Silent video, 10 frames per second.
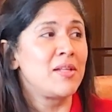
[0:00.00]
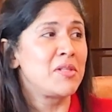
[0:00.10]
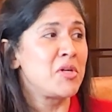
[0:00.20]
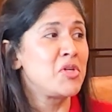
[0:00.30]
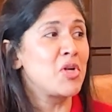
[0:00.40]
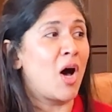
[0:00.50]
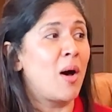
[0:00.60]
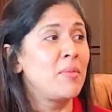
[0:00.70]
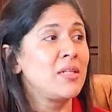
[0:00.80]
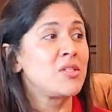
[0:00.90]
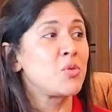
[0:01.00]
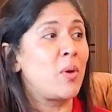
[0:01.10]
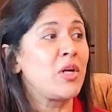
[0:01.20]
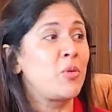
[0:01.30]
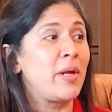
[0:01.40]
The normal is
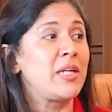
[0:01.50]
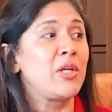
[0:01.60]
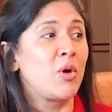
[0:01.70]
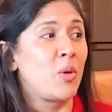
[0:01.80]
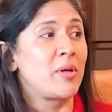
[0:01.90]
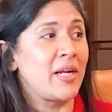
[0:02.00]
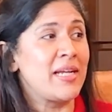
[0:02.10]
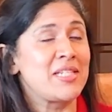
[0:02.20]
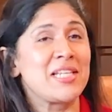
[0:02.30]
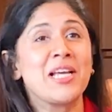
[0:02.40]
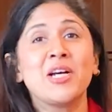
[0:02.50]
120 over 80.